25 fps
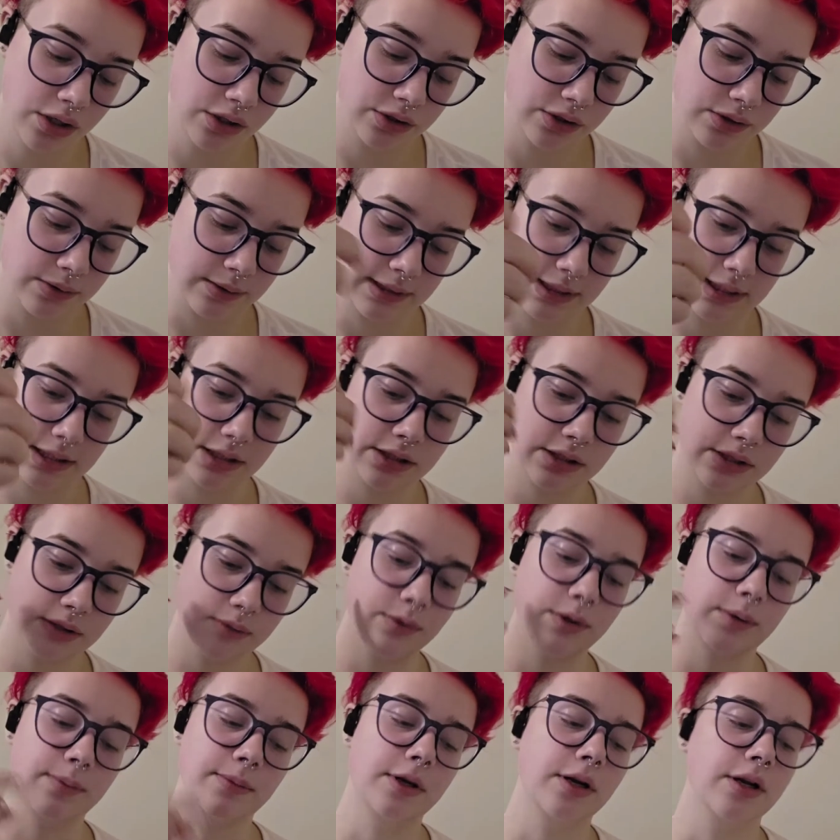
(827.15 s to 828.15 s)
So essentially
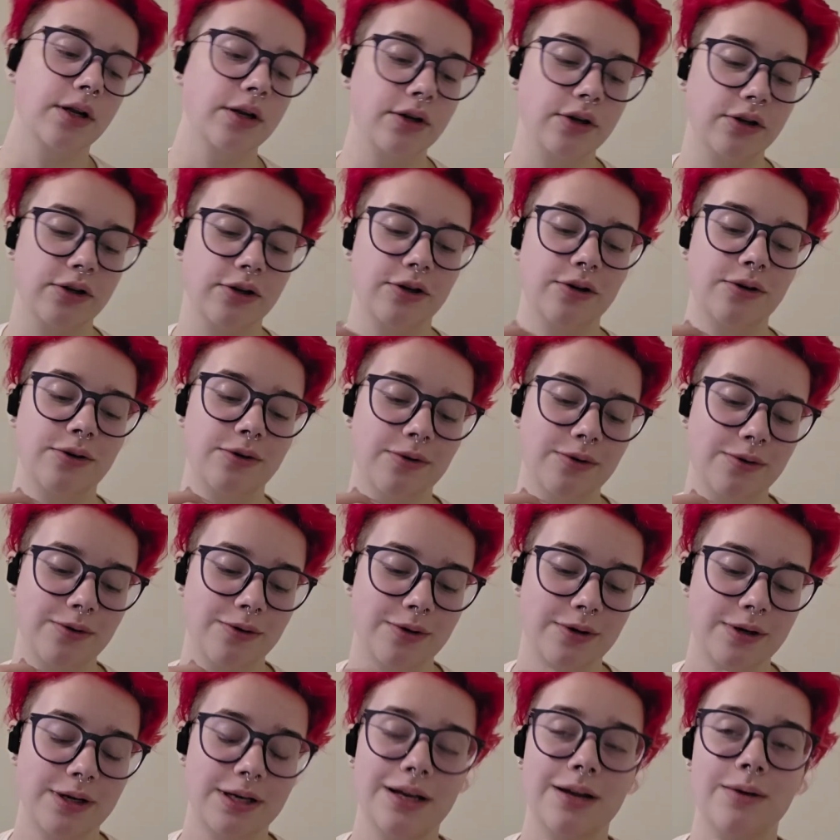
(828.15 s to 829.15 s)
what I'm going to do,
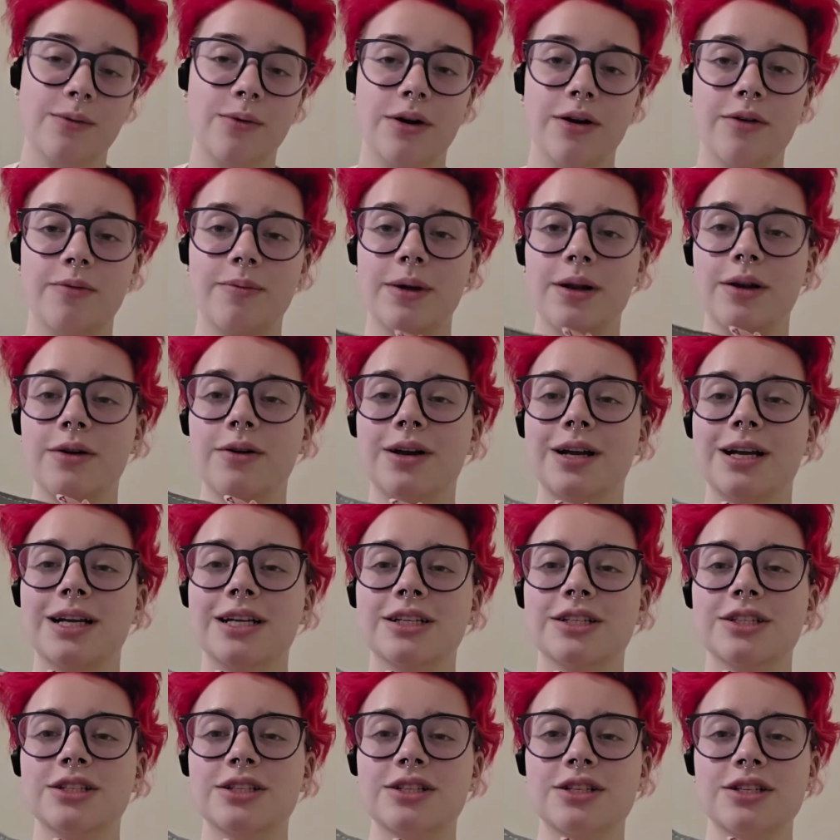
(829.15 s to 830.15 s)
and what I've been doing,
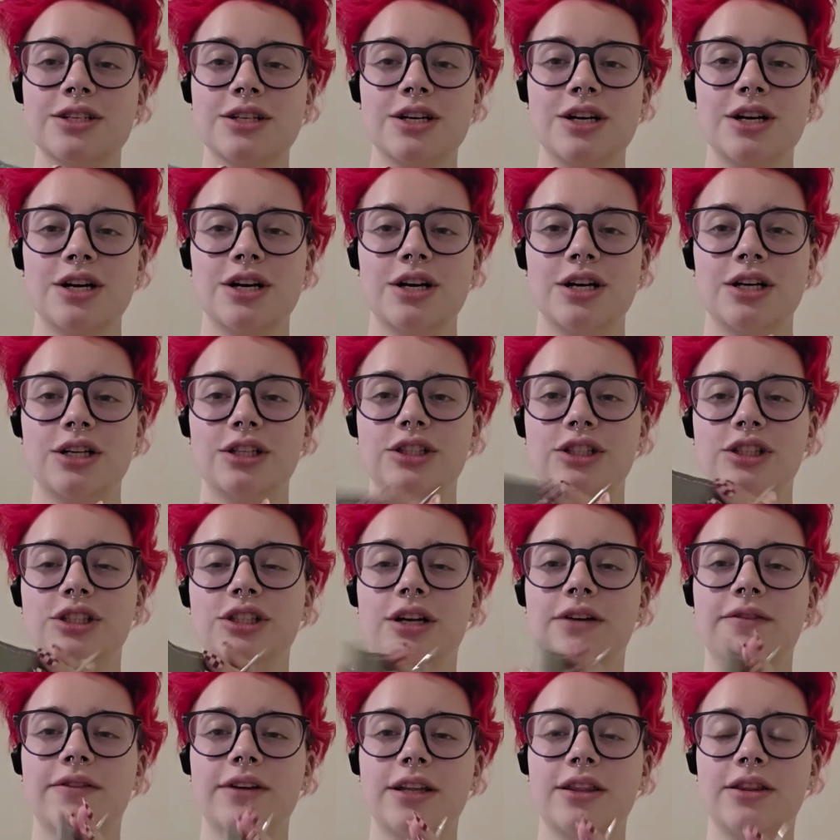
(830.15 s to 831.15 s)
is
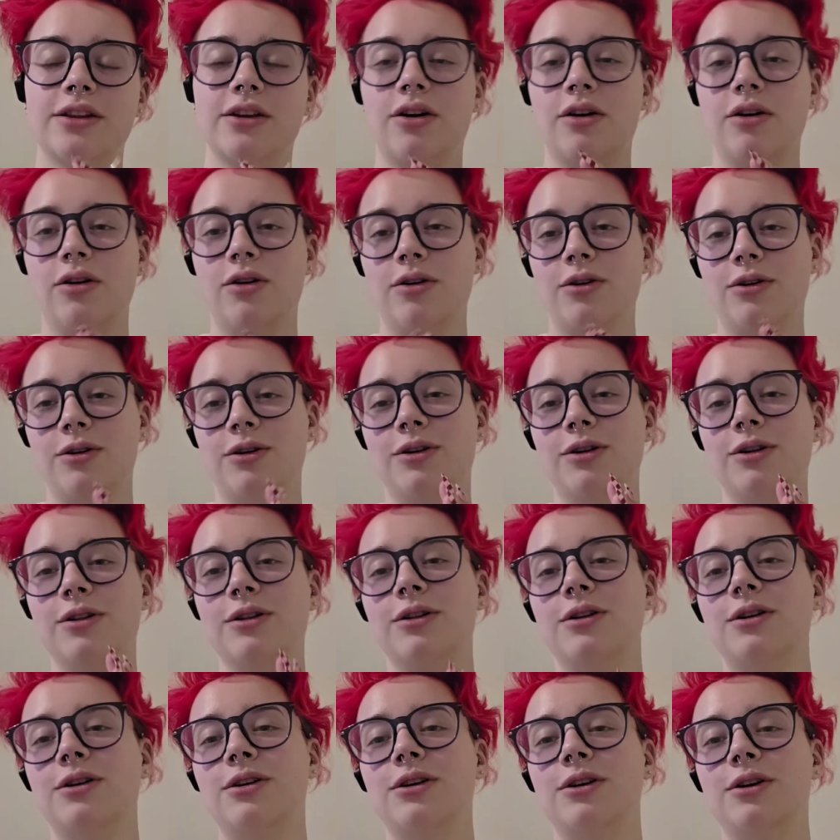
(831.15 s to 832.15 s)
shoving the
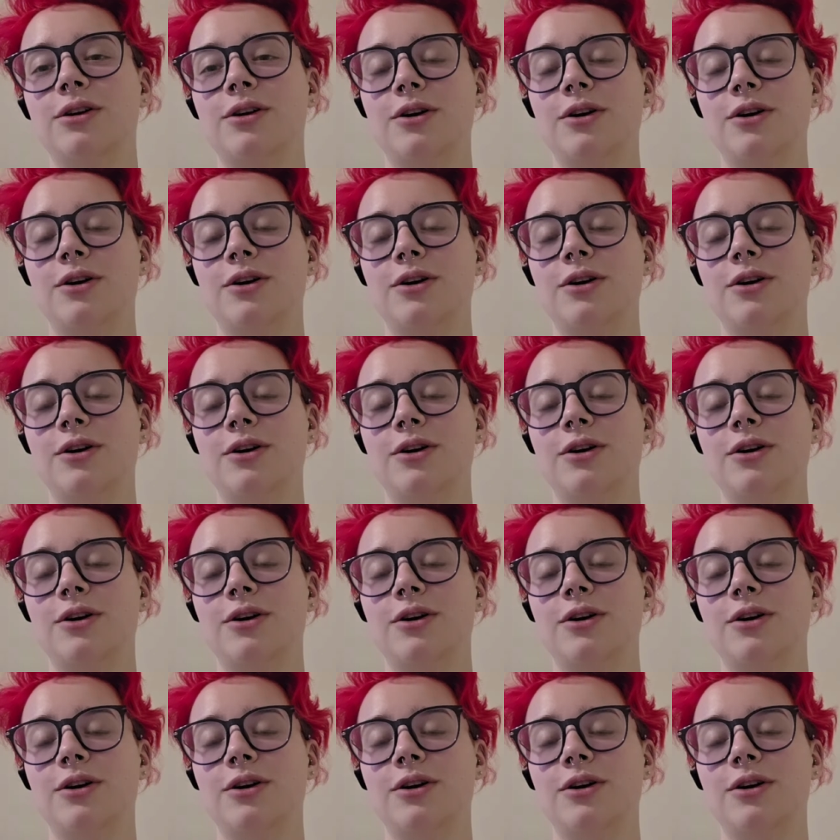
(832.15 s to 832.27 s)
awl